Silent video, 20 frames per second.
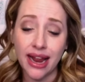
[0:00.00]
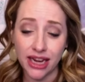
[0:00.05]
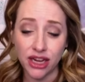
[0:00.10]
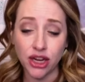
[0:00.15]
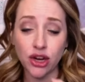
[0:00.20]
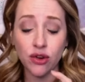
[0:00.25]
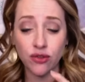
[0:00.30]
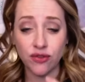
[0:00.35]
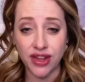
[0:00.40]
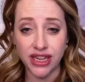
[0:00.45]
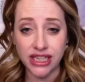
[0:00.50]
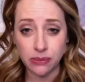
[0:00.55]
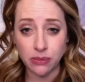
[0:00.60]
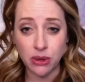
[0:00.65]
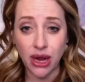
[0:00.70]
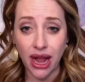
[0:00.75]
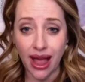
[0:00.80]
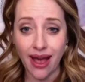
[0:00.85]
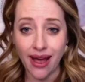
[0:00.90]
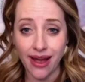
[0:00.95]
in your
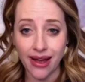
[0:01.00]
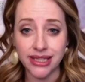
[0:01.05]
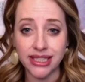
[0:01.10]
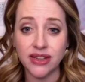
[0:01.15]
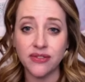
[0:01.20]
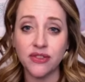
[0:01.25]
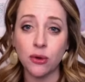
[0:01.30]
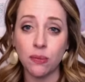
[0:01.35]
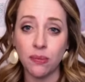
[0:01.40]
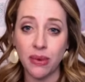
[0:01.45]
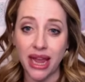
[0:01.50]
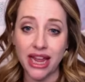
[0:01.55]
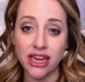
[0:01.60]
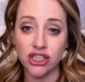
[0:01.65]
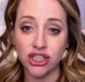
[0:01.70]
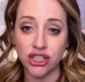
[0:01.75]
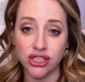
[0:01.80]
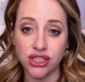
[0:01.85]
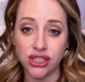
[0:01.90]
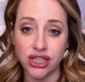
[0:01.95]
Facebook ads if your
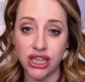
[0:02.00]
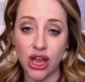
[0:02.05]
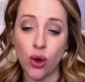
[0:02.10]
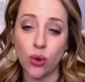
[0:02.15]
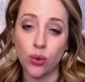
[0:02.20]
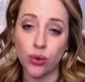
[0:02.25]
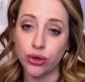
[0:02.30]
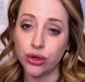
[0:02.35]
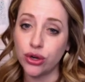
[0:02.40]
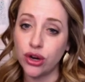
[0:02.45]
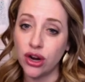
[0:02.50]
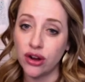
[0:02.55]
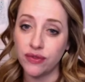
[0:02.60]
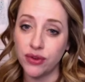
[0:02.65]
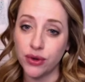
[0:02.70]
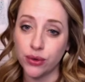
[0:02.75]
page is the owner of